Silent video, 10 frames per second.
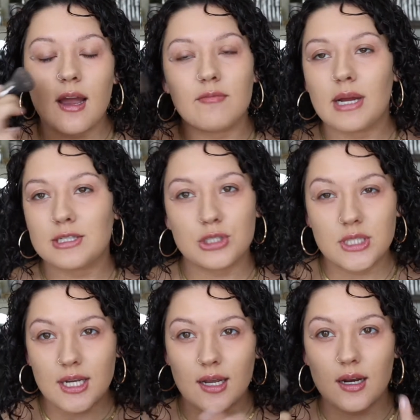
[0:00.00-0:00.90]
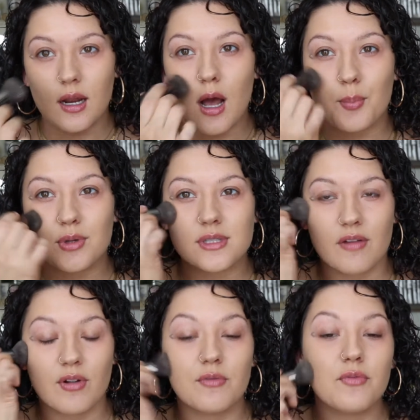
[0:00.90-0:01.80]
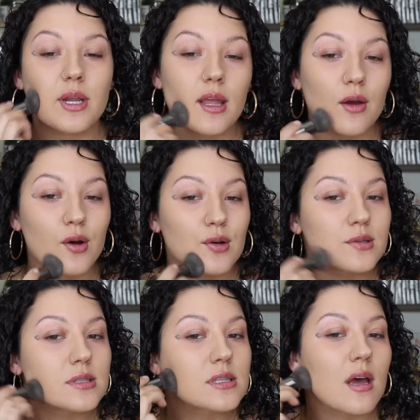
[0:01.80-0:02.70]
I mentioned it in a couple different videos,